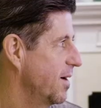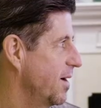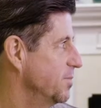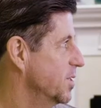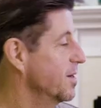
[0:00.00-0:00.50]

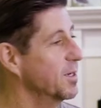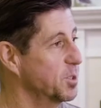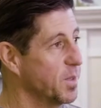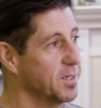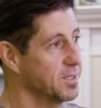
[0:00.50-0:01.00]
I'm starting to
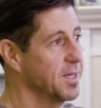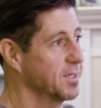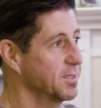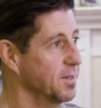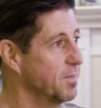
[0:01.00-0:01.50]
experience
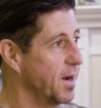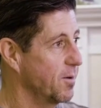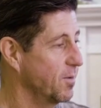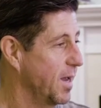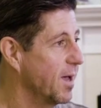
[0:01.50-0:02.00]
things in my
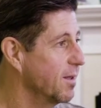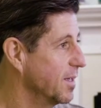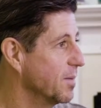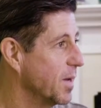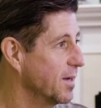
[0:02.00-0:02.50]

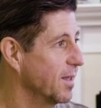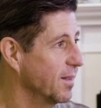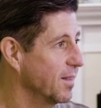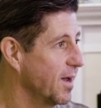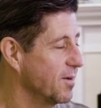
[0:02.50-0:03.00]
reality, in my daily
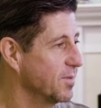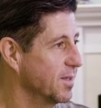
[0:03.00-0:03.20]
life